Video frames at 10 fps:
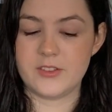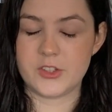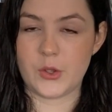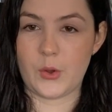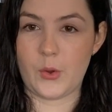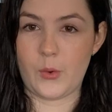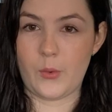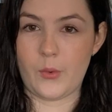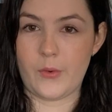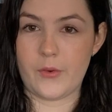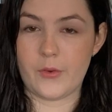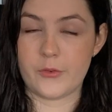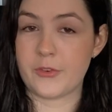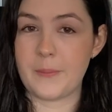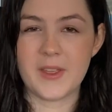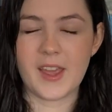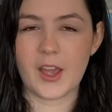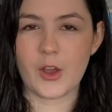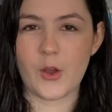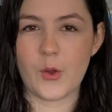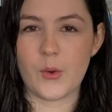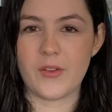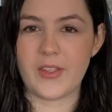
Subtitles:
So from the get-go,